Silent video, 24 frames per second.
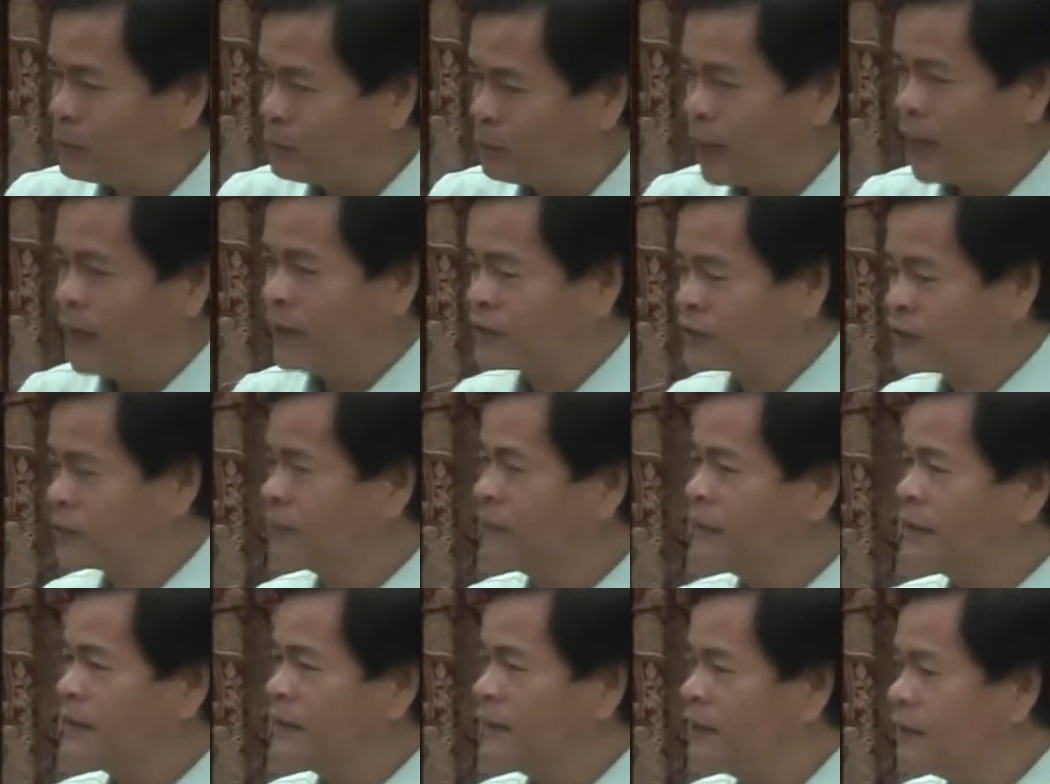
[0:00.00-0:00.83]

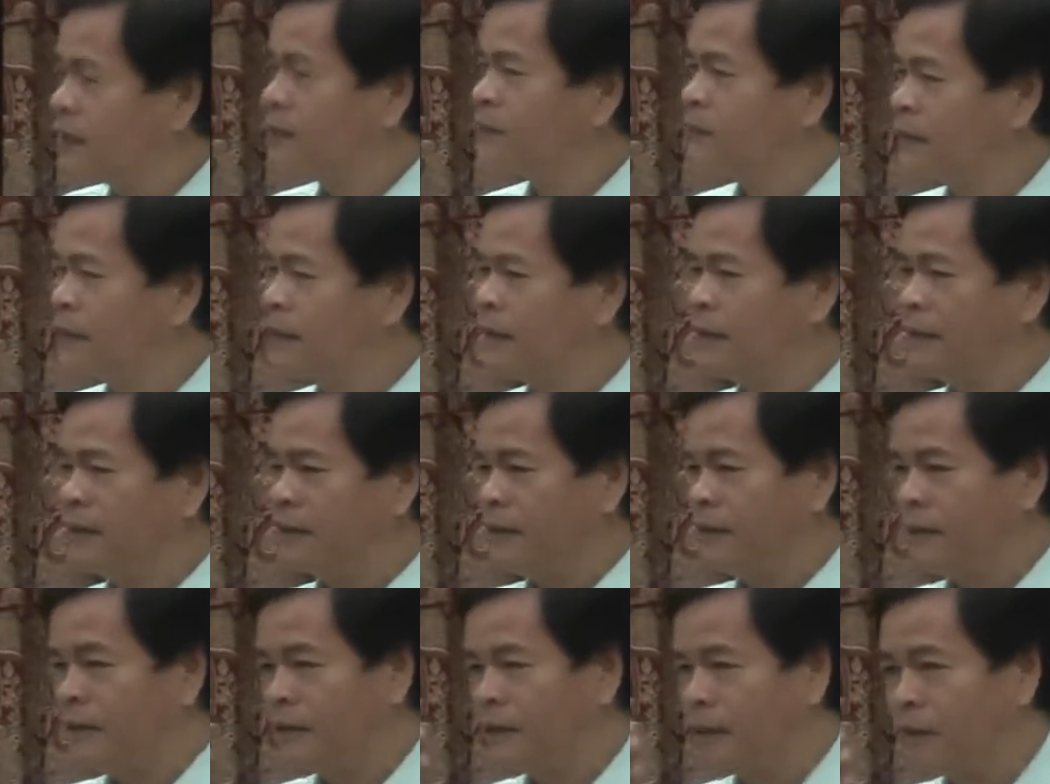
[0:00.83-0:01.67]
possibly evil,
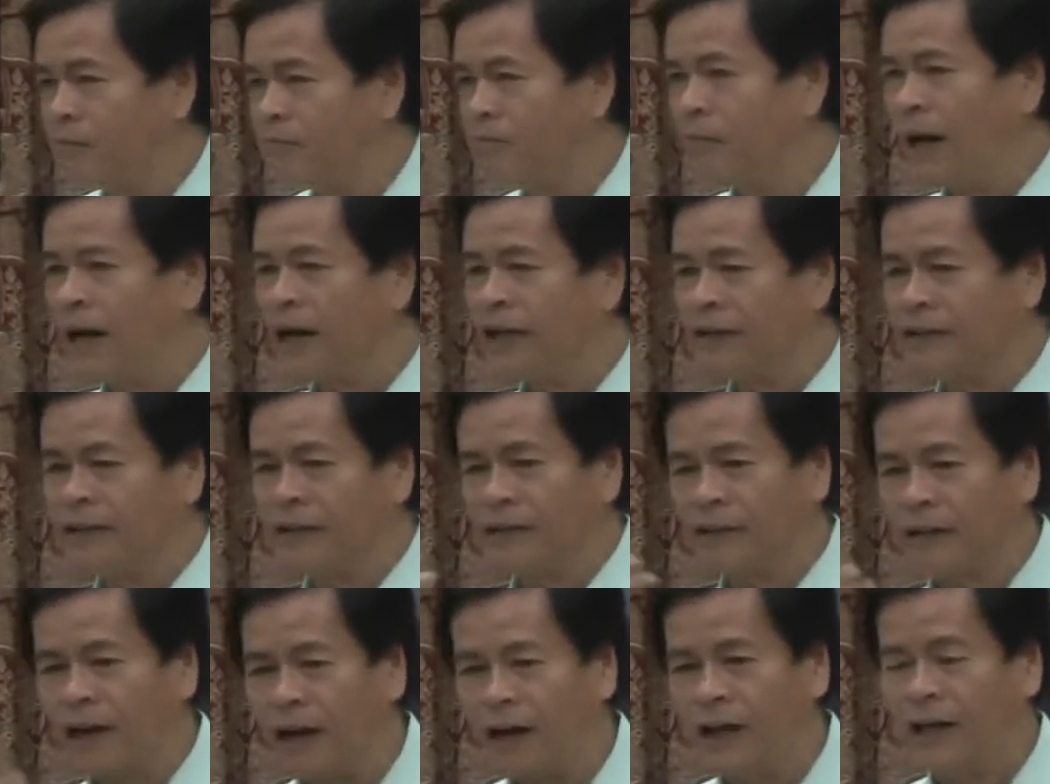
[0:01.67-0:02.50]
in the mind
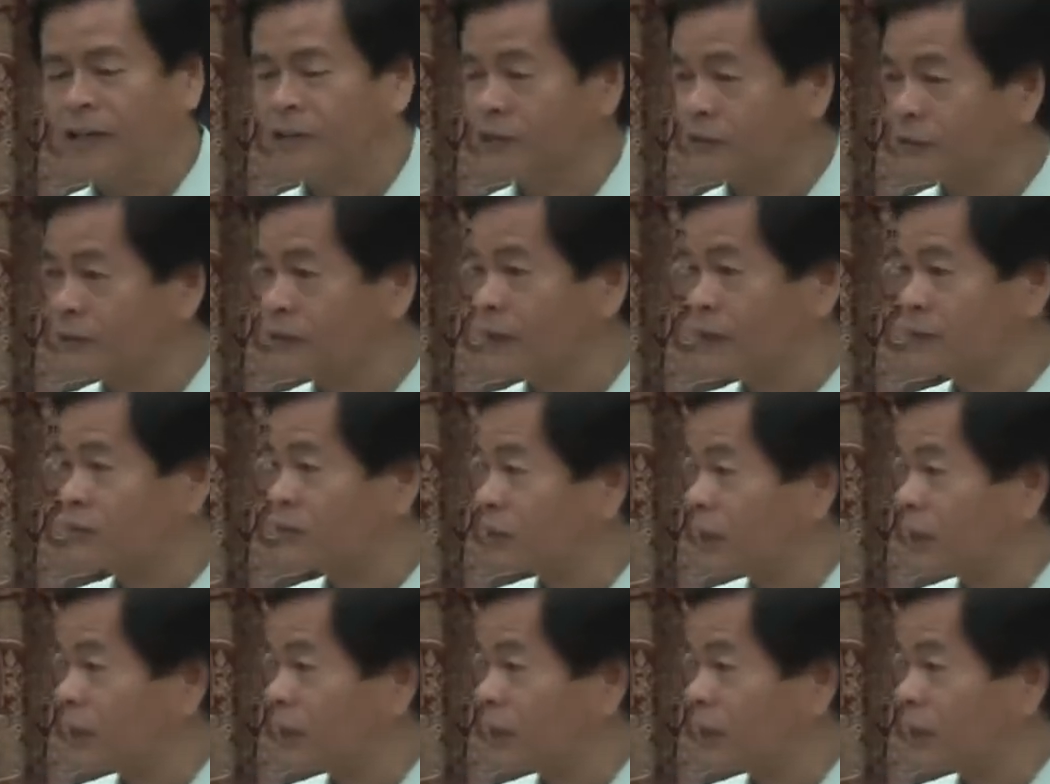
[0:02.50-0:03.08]
and the heart of that